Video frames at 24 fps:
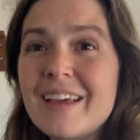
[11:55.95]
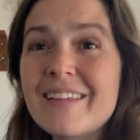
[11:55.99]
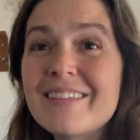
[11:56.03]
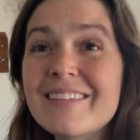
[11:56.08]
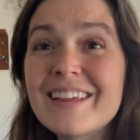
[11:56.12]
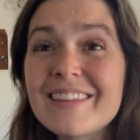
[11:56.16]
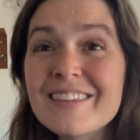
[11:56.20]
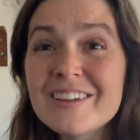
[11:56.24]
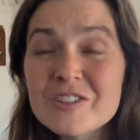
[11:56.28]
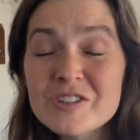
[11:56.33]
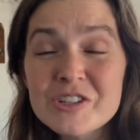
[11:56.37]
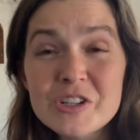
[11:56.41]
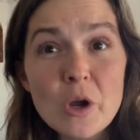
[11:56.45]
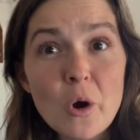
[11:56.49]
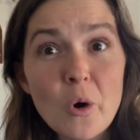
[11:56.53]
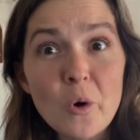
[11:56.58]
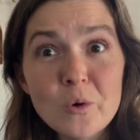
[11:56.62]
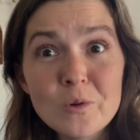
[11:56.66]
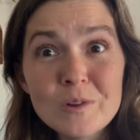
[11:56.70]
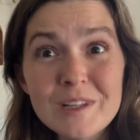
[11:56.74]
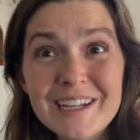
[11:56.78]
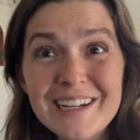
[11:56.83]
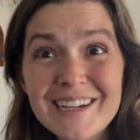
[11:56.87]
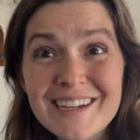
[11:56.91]
Then there's
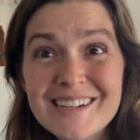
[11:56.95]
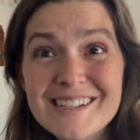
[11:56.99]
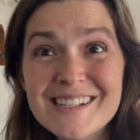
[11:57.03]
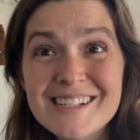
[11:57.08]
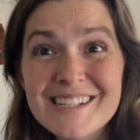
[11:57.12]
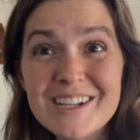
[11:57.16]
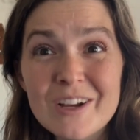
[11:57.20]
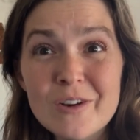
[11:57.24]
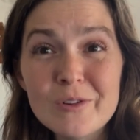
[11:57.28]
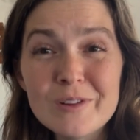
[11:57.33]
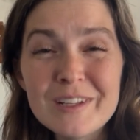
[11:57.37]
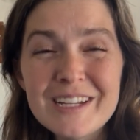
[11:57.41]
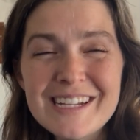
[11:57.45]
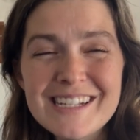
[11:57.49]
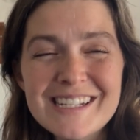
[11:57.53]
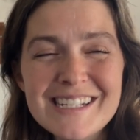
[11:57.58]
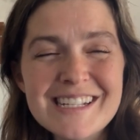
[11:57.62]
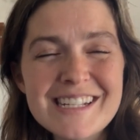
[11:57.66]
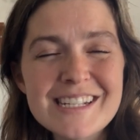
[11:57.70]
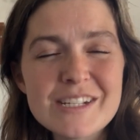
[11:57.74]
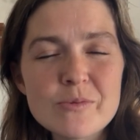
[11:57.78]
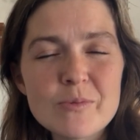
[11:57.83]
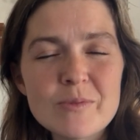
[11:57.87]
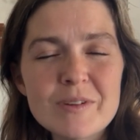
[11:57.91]
Coleus. Coleus
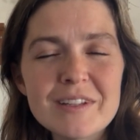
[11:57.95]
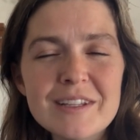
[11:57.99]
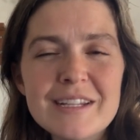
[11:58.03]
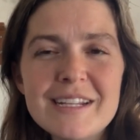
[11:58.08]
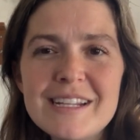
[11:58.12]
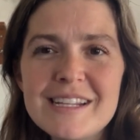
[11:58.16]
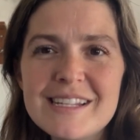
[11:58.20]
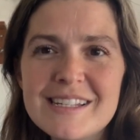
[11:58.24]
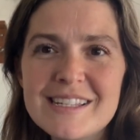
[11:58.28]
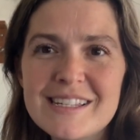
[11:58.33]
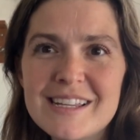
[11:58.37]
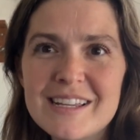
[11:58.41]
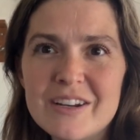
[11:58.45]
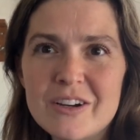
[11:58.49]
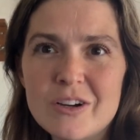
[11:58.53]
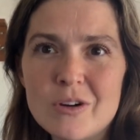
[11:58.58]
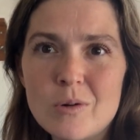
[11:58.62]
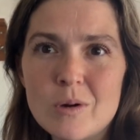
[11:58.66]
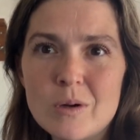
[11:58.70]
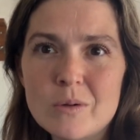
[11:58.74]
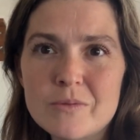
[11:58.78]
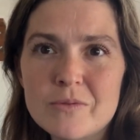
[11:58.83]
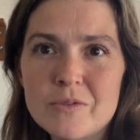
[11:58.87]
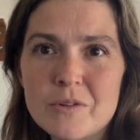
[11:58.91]
is really easy to
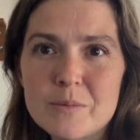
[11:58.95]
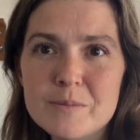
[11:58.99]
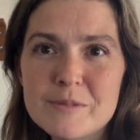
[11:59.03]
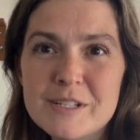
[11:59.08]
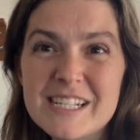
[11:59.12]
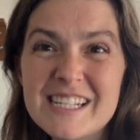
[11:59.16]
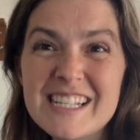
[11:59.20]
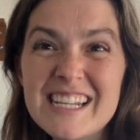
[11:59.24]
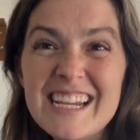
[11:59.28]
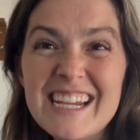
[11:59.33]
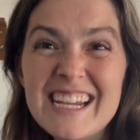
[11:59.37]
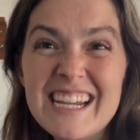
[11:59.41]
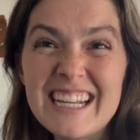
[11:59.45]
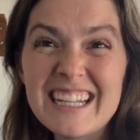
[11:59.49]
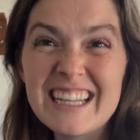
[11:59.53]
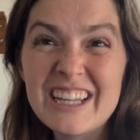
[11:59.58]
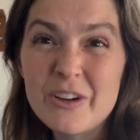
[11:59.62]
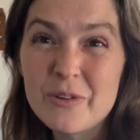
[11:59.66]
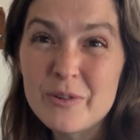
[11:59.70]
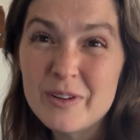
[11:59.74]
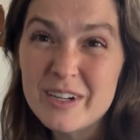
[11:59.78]
grow from seed, though it